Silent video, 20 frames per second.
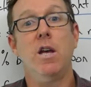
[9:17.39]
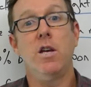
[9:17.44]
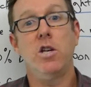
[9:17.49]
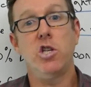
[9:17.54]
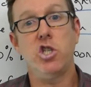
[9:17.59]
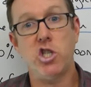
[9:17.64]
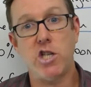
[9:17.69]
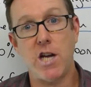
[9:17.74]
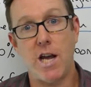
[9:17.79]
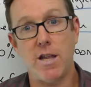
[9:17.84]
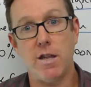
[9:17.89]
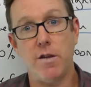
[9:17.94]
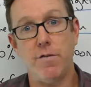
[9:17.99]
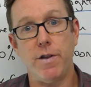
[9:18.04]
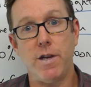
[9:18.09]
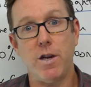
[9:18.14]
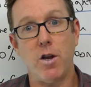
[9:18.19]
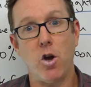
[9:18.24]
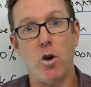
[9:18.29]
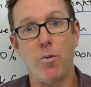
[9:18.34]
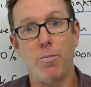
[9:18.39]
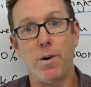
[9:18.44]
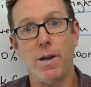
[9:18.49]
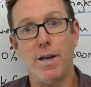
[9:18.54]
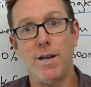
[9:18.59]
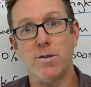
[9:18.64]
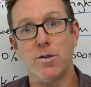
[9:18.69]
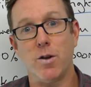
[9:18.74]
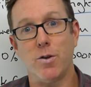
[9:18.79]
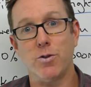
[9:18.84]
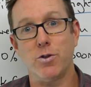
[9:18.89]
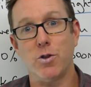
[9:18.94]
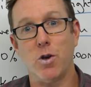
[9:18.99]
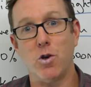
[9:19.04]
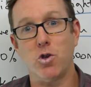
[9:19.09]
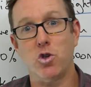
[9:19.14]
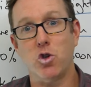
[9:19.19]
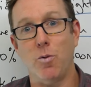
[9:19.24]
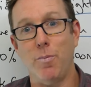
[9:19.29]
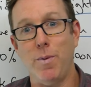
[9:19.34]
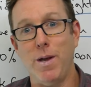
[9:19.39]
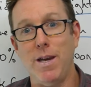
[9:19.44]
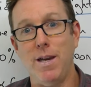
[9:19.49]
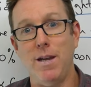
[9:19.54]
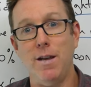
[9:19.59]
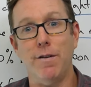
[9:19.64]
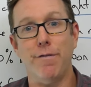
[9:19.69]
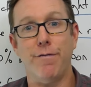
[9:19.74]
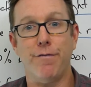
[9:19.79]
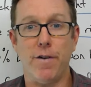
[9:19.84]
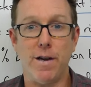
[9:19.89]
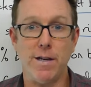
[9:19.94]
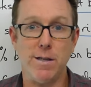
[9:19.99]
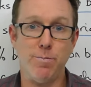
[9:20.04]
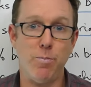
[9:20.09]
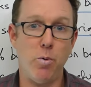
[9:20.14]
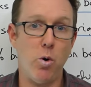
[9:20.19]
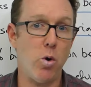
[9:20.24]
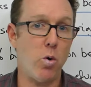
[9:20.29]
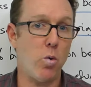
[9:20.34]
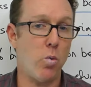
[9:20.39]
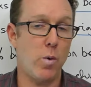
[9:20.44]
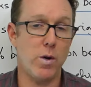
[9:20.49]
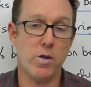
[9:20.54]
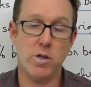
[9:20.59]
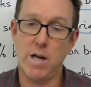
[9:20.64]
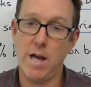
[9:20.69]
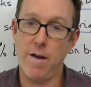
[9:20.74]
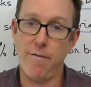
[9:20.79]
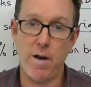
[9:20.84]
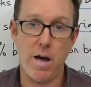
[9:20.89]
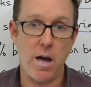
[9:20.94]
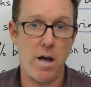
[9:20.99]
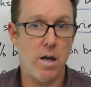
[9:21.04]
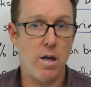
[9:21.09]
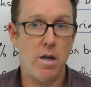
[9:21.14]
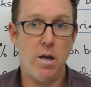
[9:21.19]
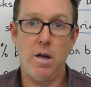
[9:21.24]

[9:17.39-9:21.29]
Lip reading: Share the video, please, on social media, Facebook, whichever